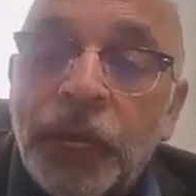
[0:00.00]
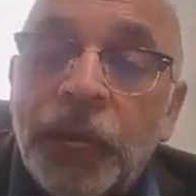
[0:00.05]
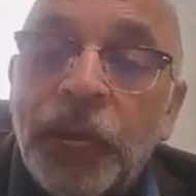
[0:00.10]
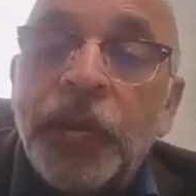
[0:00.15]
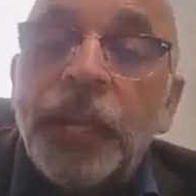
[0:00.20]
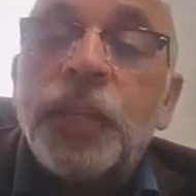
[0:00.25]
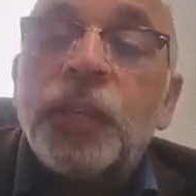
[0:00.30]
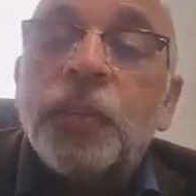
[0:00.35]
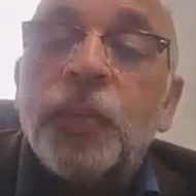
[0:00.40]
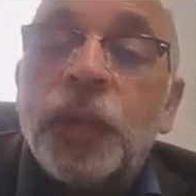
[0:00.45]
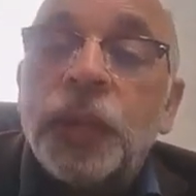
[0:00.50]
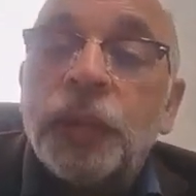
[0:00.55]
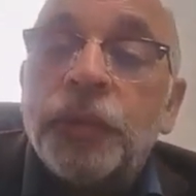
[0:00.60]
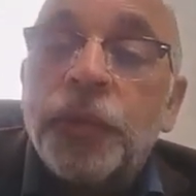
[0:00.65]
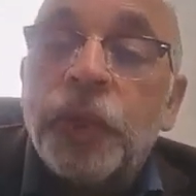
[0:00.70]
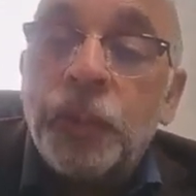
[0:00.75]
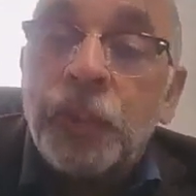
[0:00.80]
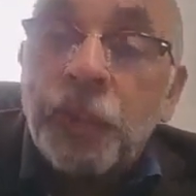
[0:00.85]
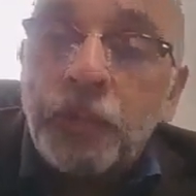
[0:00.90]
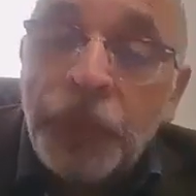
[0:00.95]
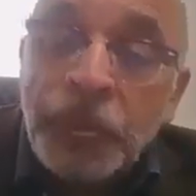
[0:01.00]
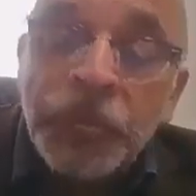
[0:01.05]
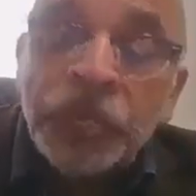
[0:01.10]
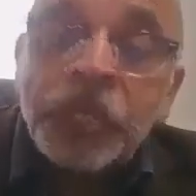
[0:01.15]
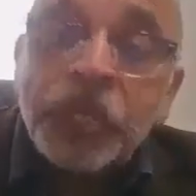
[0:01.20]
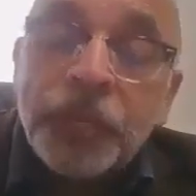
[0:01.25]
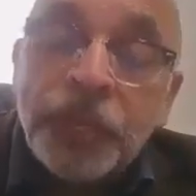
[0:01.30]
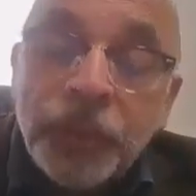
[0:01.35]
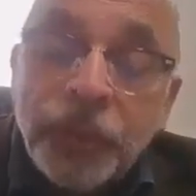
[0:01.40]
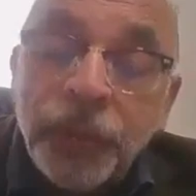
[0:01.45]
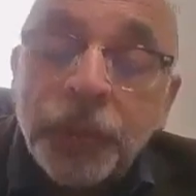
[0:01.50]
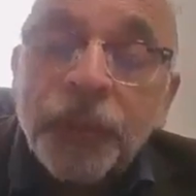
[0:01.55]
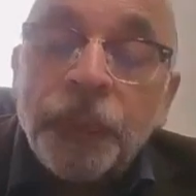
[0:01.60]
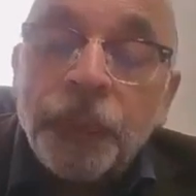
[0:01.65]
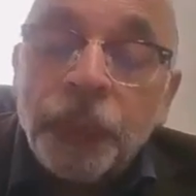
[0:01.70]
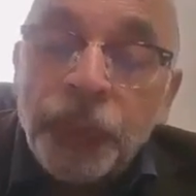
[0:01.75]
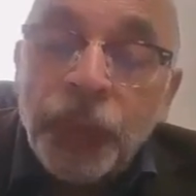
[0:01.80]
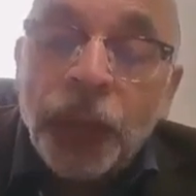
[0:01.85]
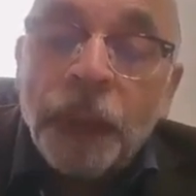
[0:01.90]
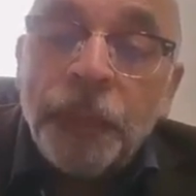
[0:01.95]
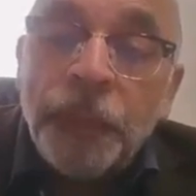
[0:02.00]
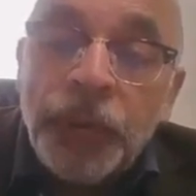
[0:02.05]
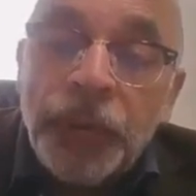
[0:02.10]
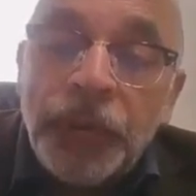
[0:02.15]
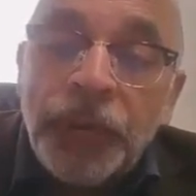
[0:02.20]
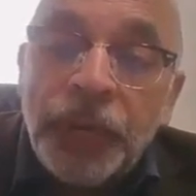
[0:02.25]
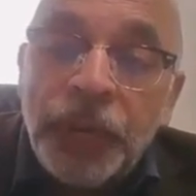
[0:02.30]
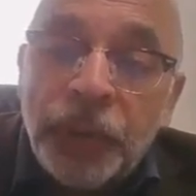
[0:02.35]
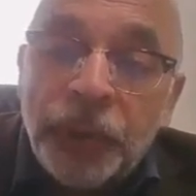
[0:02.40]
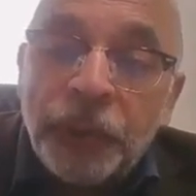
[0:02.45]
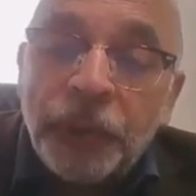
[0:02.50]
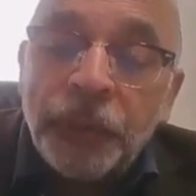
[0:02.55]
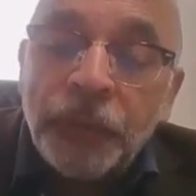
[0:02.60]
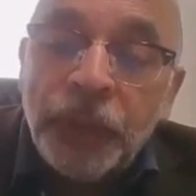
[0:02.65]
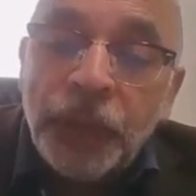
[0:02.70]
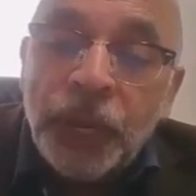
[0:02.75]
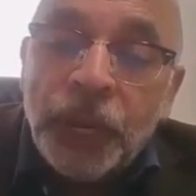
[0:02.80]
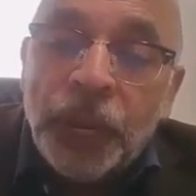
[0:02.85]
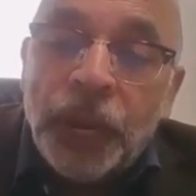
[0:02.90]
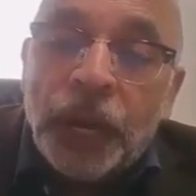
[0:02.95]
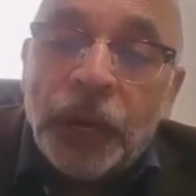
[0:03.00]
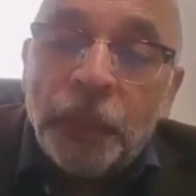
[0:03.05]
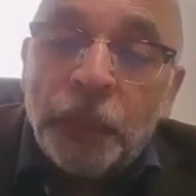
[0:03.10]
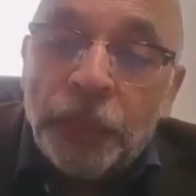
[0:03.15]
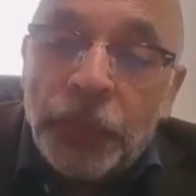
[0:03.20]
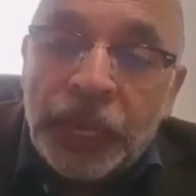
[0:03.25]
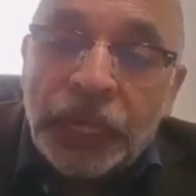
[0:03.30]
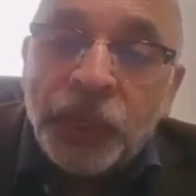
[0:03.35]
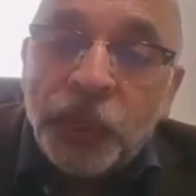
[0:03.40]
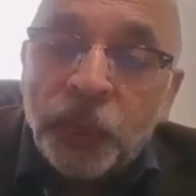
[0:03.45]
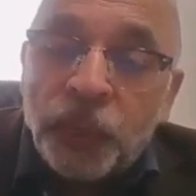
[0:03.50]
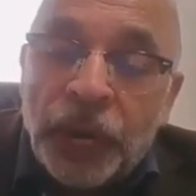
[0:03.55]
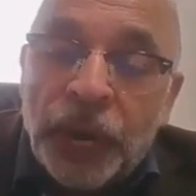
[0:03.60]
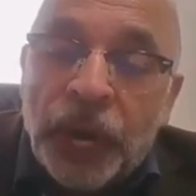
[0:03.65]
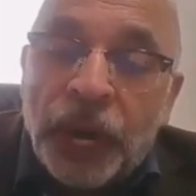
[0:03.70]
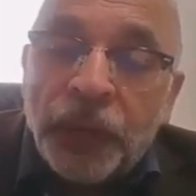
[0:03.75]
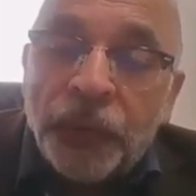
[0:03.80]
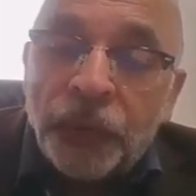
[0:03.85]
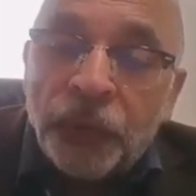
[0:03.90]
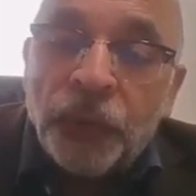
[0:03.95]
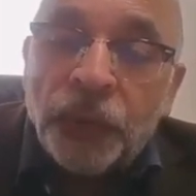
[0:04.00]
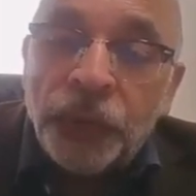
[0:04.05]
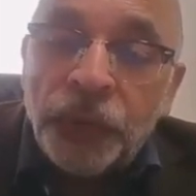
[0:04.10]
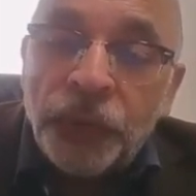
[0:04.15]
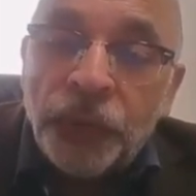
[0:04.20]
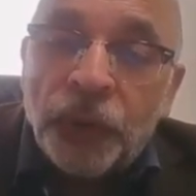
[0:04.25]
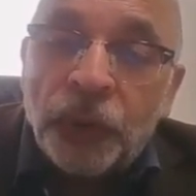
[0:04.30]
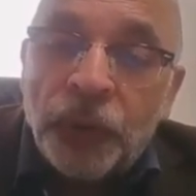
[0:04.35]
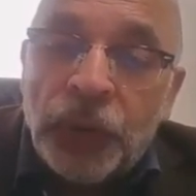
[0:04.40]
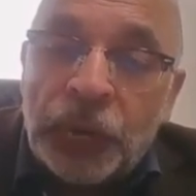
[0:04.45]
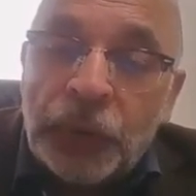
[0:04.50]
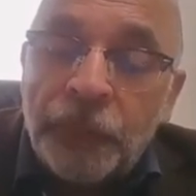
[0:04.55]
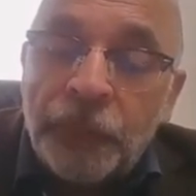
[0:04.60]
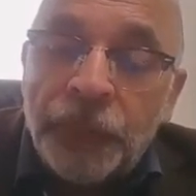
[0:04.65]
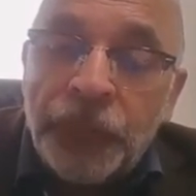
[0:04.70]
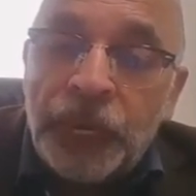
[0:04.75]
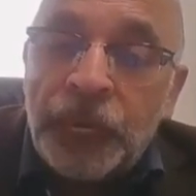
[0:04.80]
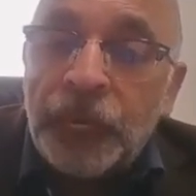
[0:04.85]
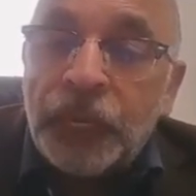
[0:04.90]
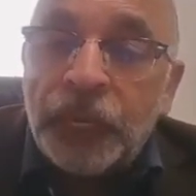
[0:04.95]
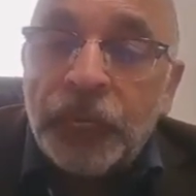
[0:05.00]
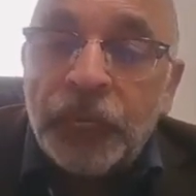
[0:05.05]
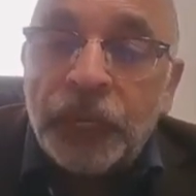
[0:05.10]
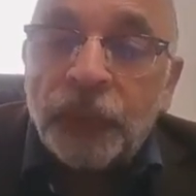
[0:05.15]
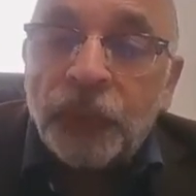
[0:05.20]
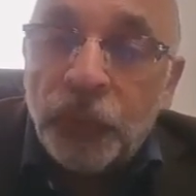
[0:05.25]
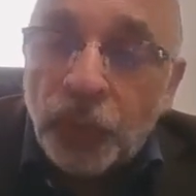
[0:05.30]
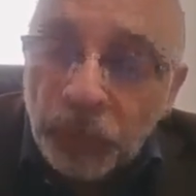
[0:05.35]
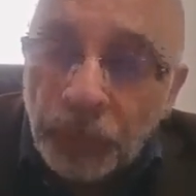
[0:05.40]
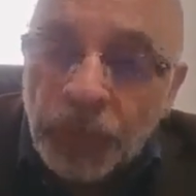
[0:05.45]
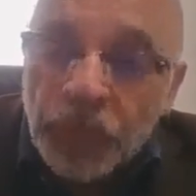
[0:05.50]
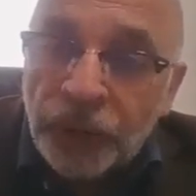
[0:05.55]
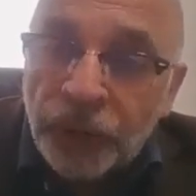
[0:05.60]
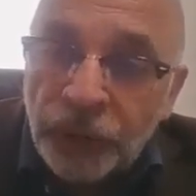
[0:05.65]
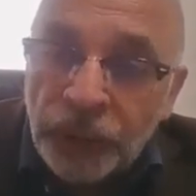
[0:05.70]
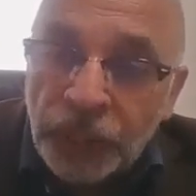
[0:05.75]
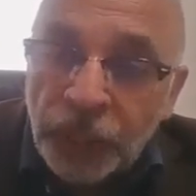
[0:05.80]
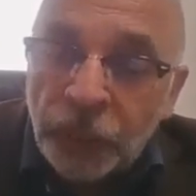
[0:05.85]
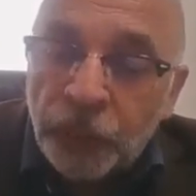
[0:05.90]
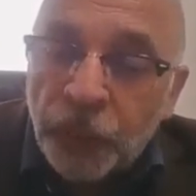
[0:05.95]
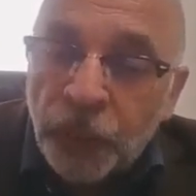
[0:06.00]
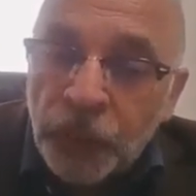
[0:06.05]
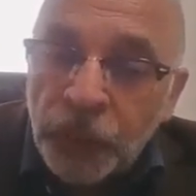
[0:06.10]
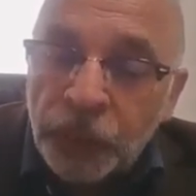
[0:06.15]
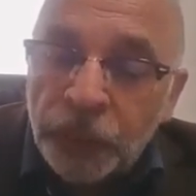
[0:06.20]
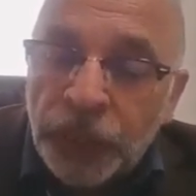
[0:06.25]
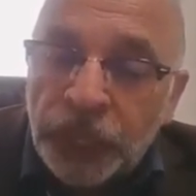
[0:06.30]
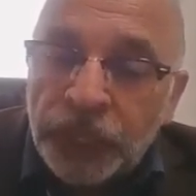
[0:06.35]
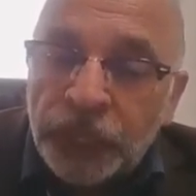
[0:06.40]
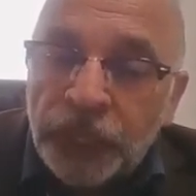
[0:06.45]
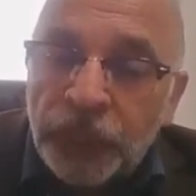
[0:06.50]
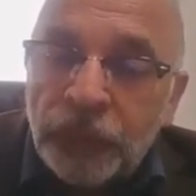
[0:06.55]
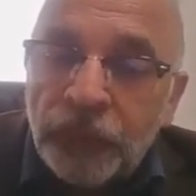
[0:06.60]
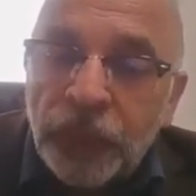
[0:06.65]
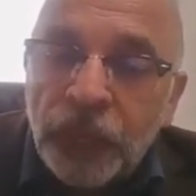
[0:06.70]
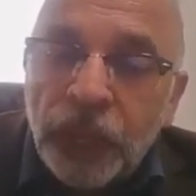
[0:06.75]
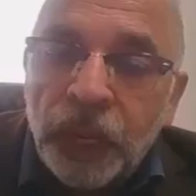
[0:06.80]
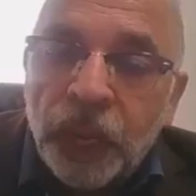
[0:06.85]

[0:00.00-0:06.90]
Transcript: Ghee is one of the best medium and best fat for your well-being from Ayurvedic perspective.